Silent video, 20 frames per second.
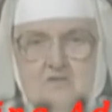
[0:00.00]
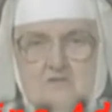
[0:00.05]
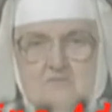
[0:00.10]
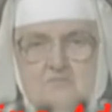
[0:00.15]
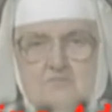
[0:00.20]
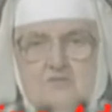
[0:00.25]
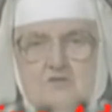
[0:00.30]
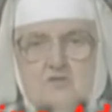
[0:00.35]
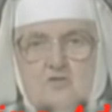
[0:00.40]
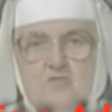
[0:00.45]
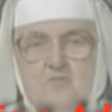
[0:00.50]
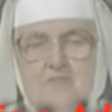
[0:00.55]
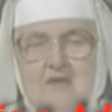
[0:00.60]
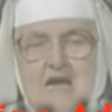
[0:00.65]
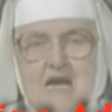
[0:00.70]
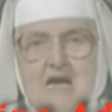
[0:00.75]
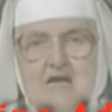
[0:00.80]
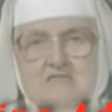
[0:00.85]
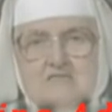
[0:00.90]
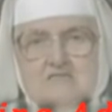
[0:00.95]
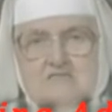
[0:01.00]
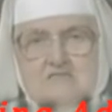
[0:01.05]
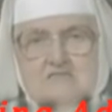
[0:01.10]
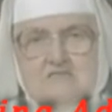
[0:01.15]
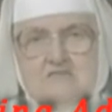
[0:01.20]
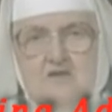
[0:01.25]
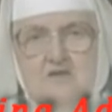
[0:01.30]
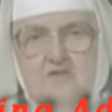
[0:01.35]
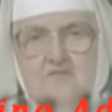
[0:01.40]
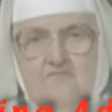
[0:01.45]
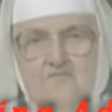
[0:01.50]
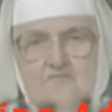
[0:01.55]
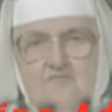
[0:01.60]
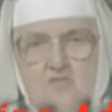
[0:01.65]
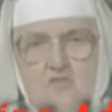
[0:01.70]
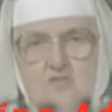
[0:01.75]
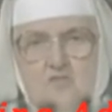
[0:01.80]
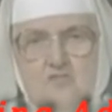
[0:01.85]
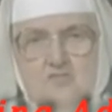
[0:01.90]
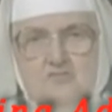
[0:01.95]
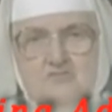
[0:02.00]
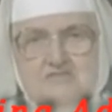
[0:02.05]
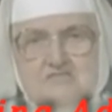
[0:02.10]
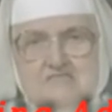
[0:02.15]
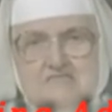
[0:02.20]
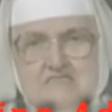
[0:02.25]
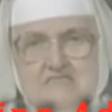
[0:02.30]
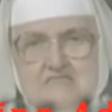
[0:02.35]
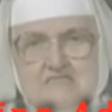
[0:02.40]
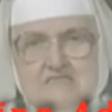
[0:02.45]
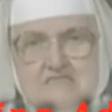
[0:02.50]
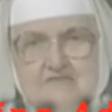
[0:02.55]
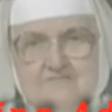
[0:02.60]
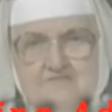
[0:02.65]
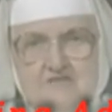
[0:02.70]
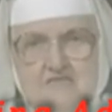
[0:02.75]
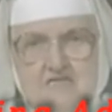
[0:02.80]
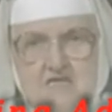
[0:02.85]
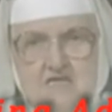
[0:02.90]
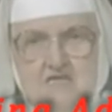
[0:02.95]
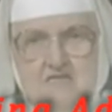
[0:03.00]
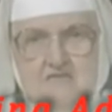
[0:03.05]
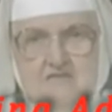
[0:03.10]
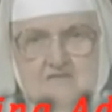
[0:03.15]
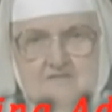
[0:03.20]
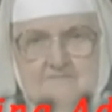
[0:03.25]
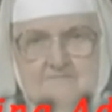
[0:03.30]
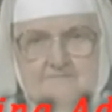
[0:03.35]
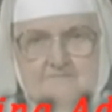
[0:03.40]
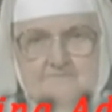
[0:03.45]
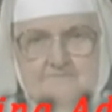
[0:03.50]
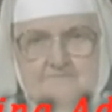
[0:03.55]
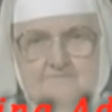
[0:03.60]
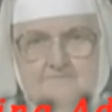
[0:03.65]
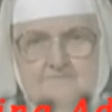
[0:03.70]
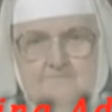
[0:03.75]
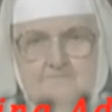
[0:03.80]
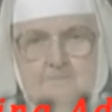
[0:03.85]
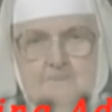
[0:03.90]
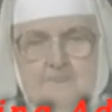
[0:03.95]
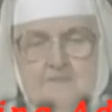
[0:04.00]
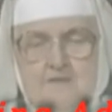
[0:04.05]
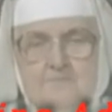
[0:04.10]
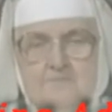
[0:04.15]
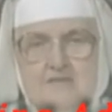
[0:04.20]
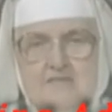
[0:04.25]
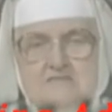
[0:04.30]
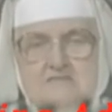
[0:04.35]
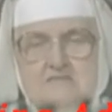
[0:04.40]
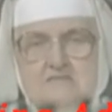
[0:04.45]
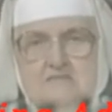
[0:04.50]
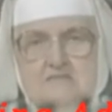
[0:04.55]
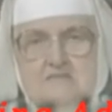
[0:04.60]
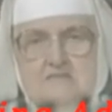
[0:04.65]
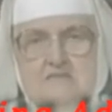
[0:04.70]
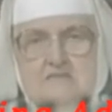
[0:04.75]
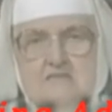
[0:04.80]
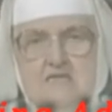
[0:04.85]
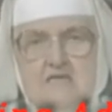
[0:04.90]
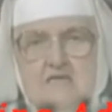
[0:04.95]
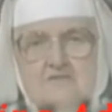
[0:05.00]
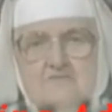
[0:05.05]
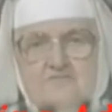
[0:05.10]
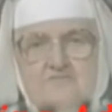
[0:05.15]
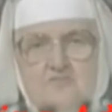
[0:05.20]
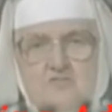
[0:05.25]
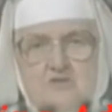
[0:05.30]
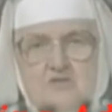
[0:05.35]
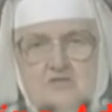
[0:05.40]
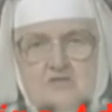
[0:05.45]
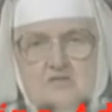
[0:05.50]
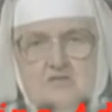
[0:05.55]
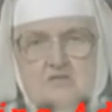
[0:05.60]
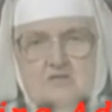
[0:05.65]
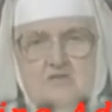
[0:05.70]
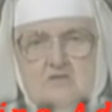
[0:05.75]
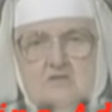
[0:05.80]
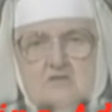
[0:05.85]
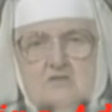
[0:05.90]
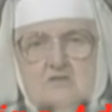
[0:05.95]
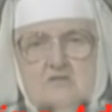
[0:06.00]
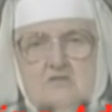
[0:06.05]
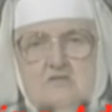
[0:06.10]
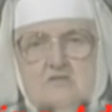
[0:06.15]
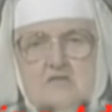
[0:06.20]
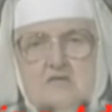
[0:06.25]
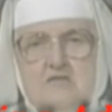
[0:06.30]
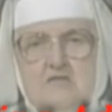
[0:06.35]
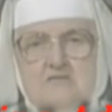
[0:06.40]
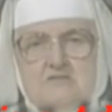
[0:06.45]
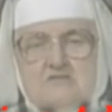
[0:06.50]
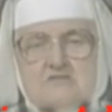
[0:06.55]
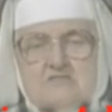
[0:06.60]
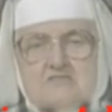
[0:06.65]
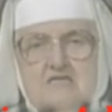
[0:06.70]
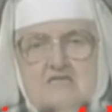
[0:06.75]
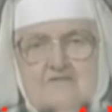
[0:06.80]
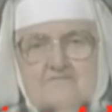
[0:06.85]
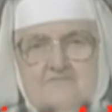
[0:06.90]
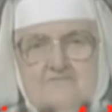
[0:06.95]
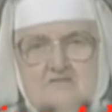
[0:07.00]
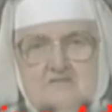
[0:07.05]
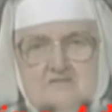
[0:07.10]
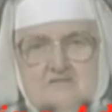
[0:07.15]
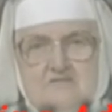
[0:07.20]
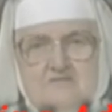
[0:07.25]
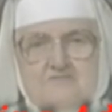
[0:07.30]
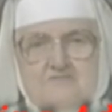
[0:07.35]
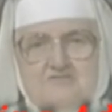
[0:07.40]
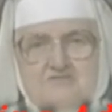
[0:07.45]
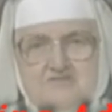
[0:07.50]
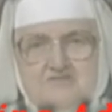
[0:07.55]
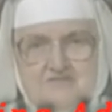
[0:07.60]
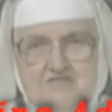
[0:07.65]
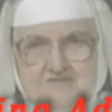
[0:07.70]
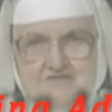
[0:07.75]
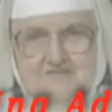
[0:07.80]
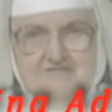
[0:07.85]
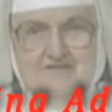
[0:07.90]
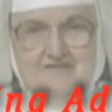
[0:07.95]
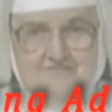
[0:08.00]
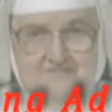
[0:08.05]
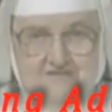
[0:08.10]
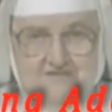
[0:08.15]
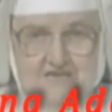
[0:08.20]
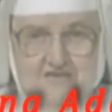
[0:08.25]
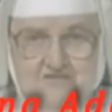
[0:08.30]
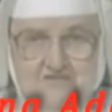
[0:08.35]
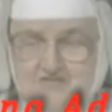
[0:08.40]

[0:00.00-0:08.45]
P.O. Box 40678, Pasadena, California nine, seven, six, seven, eight.